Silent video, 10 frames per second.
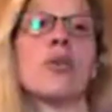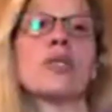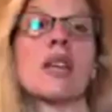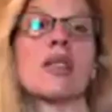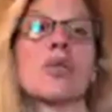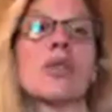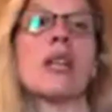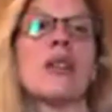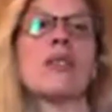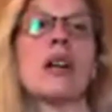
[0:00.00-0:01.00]
It was like
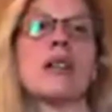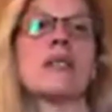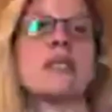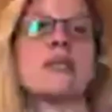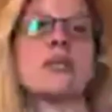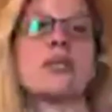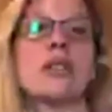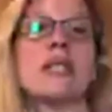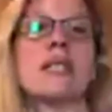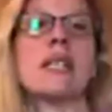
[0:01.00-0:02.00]
tornado gusts. It was
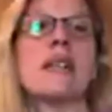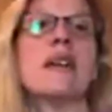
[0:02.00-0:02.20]
crazy.